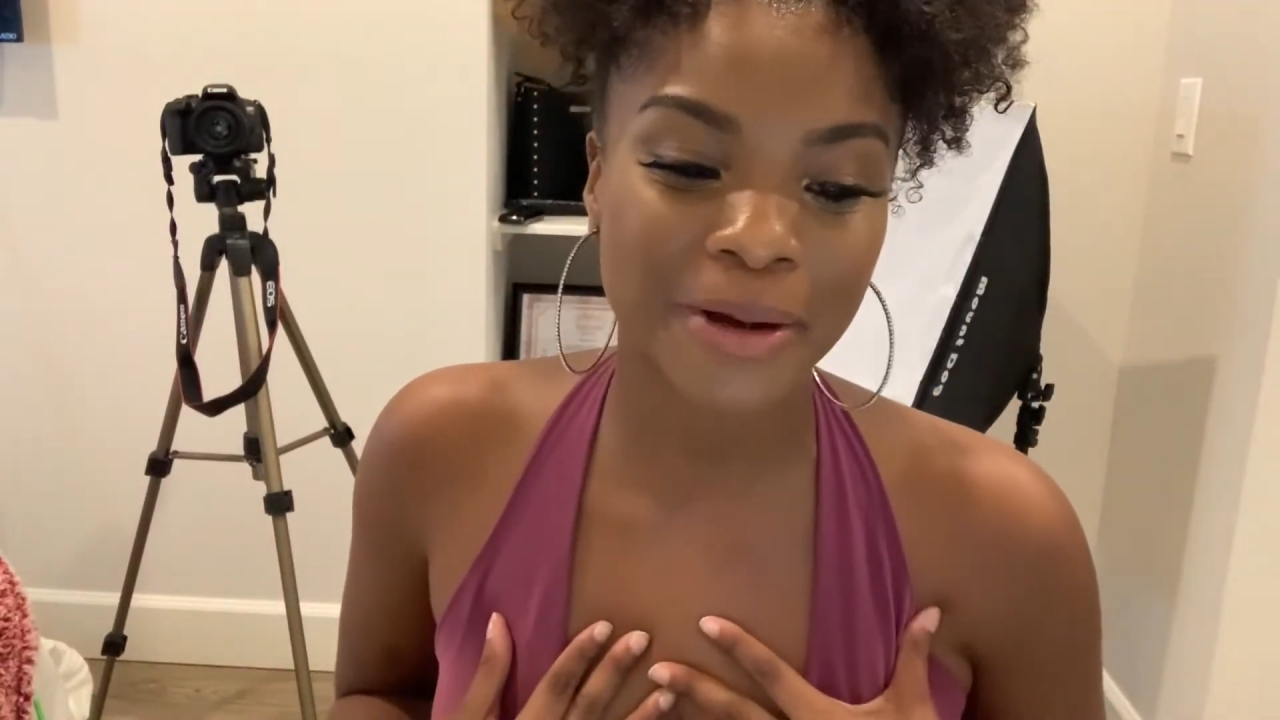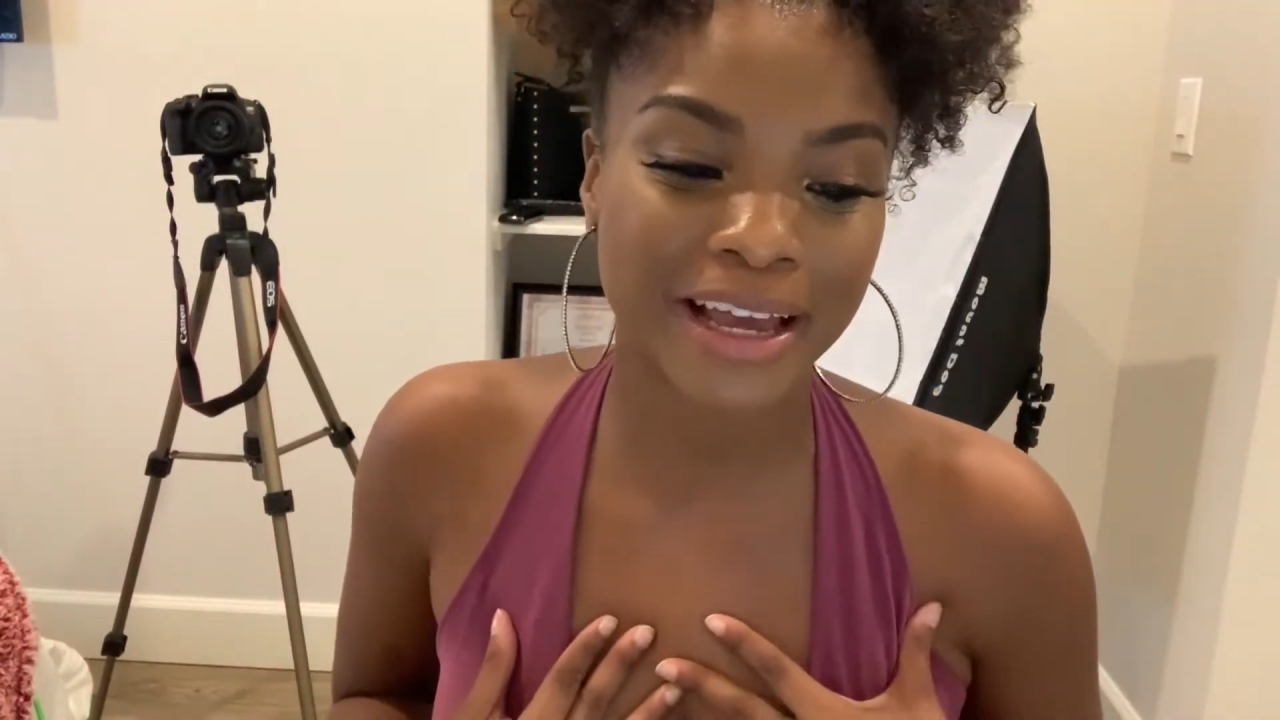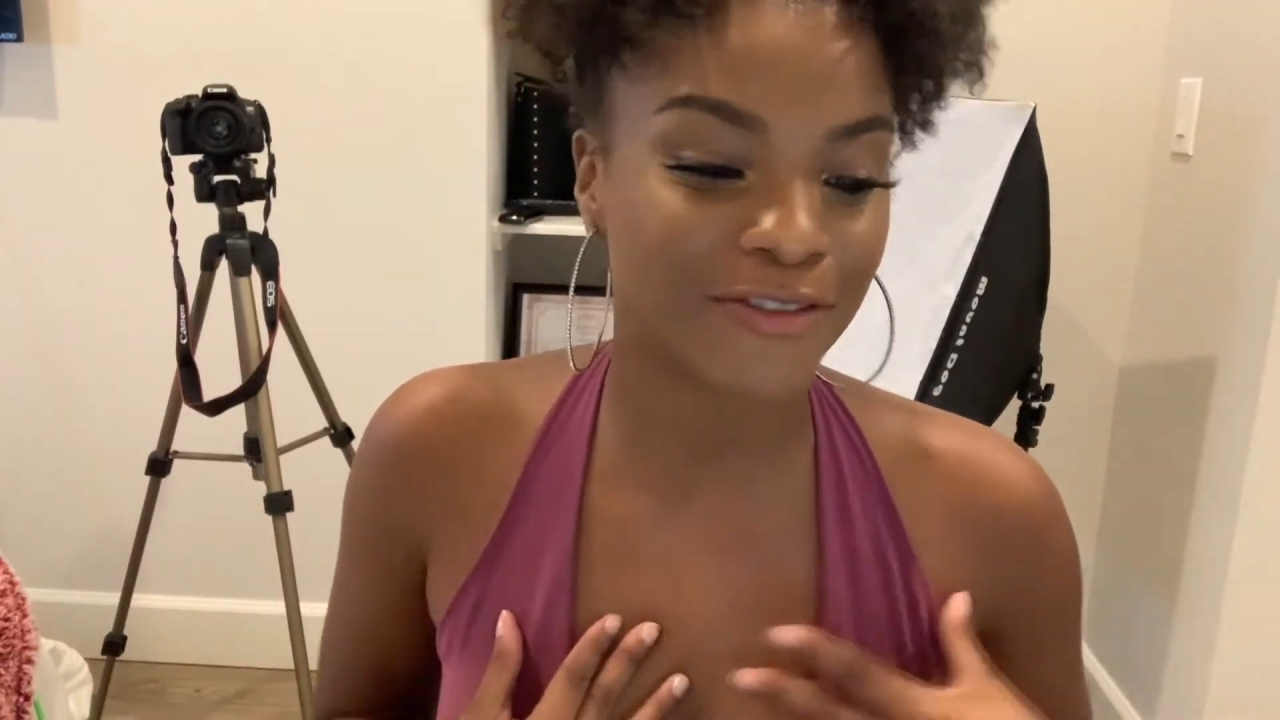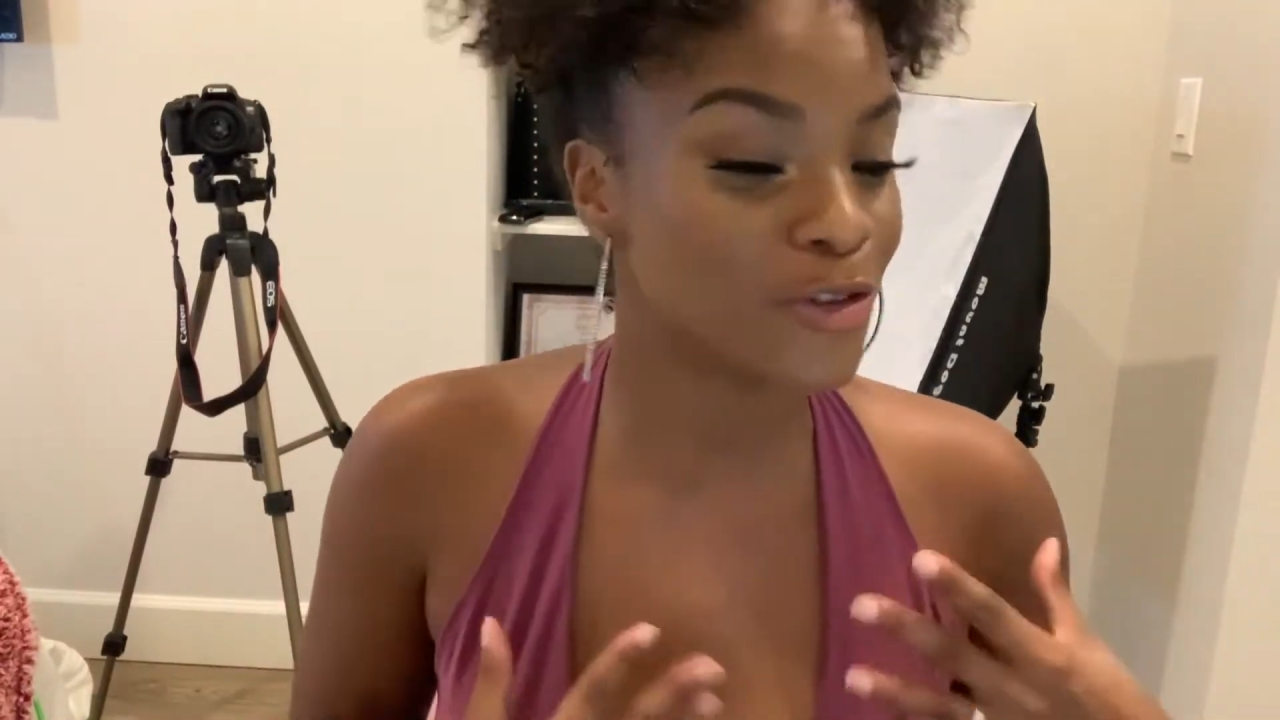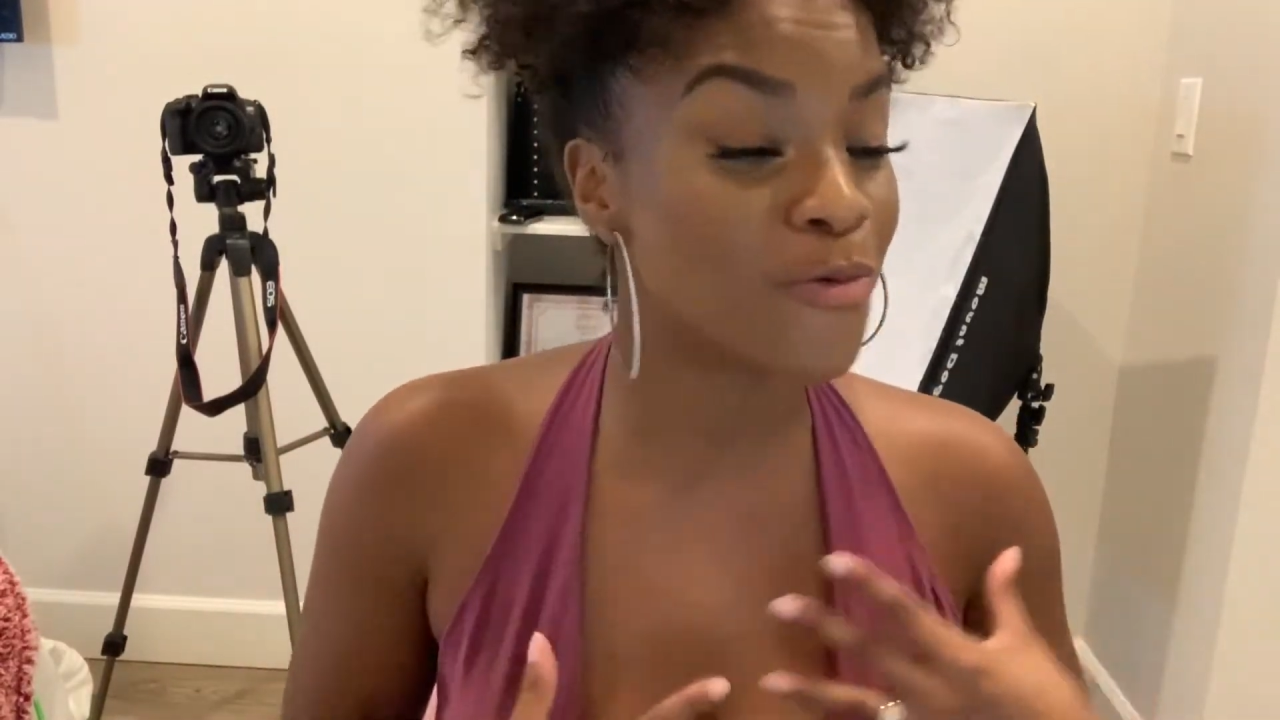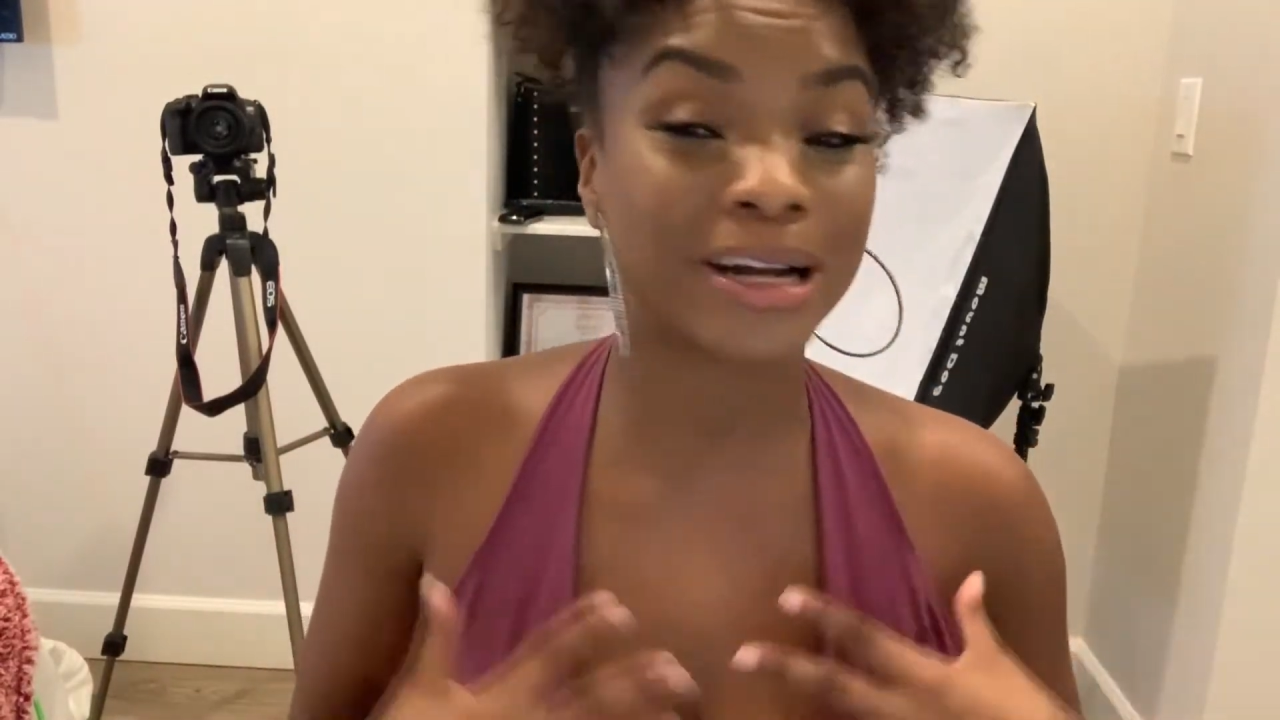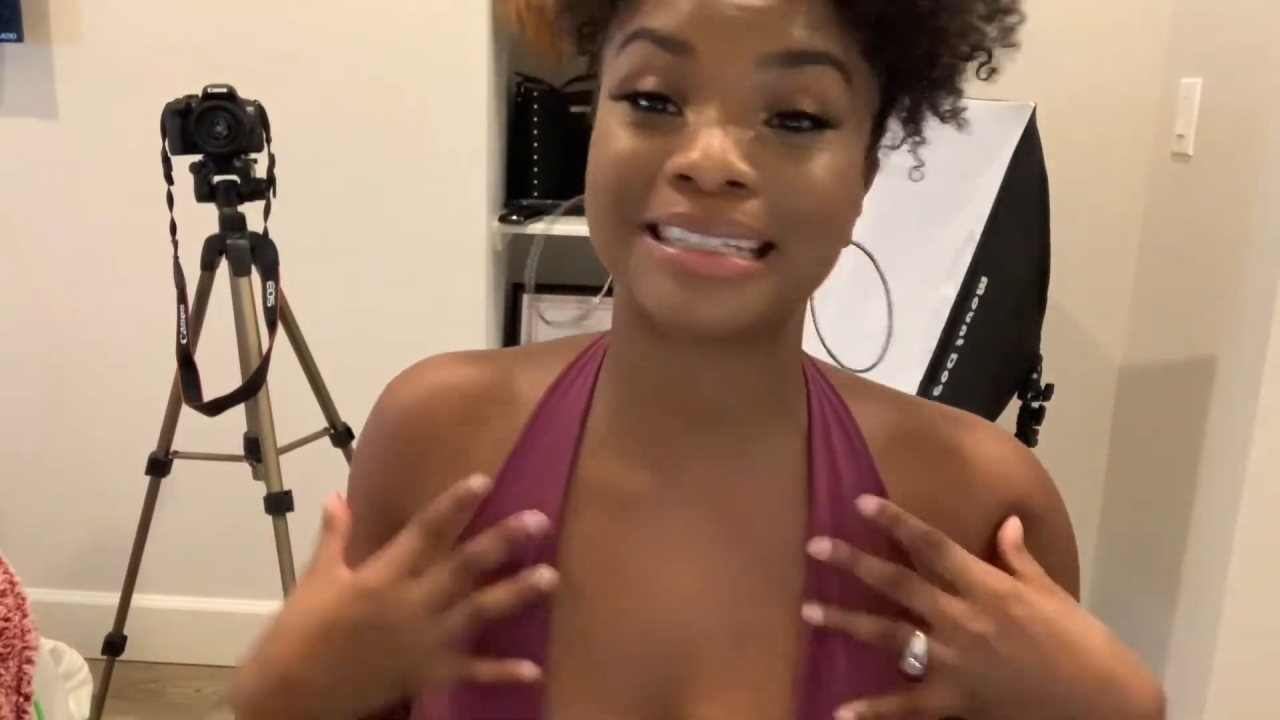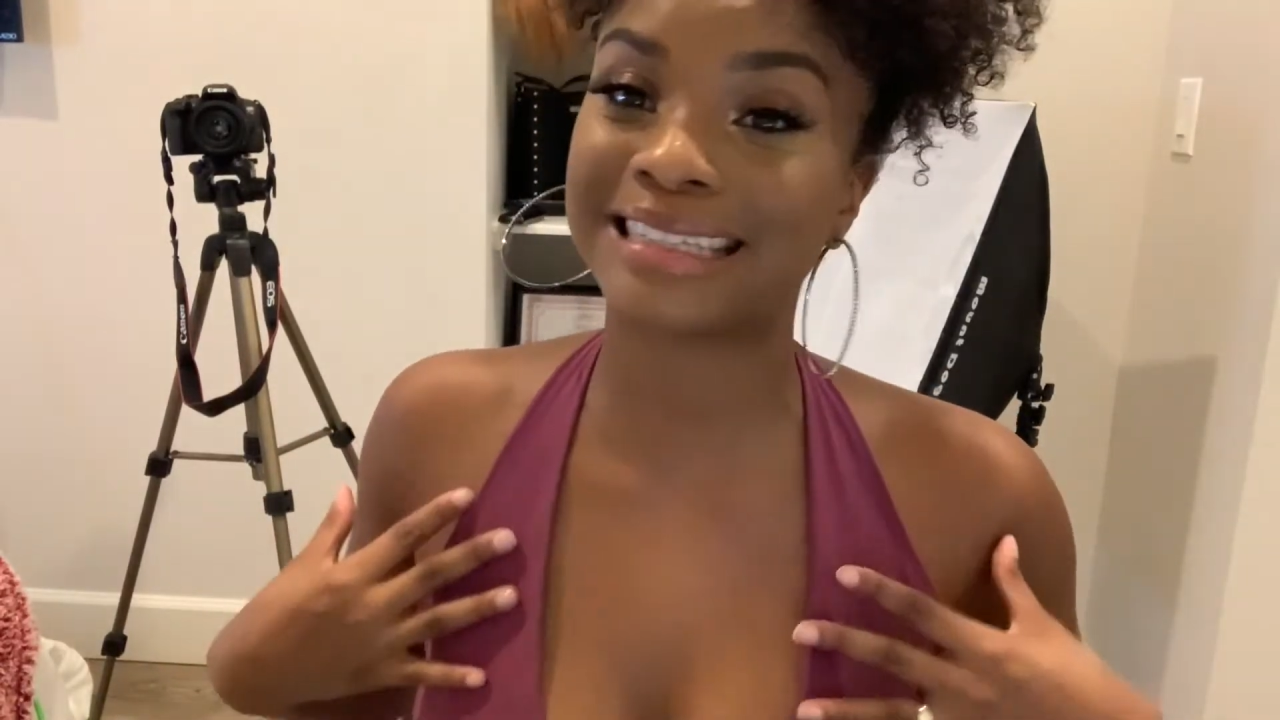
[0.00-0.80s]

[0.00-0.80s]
if you want to